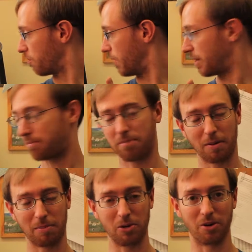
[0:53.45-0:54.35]
of my
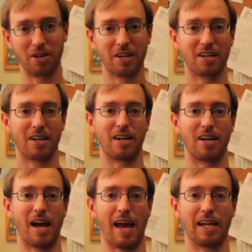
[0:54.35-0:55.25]
computer
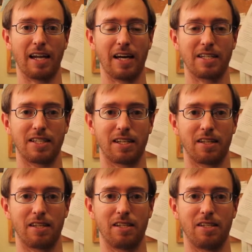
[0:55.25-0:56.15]

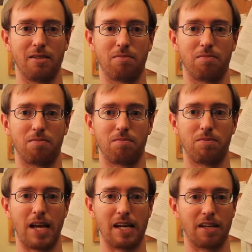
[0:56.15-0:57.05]
analyzing the
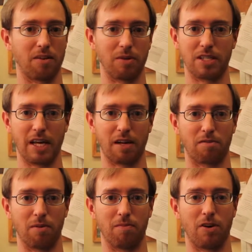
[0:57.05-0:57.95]
data that we take
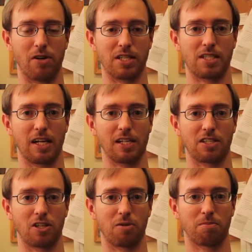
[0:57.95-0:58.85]
from various
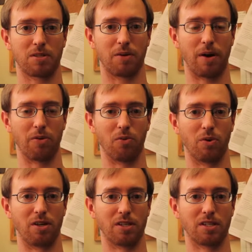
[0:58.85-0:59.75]
telescopes around the
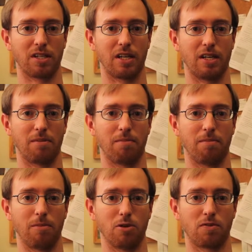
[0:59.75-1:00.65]
world.
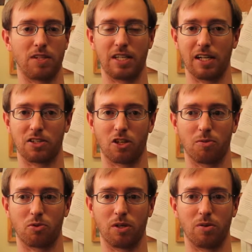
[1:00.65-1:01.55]
Most of the telescopes we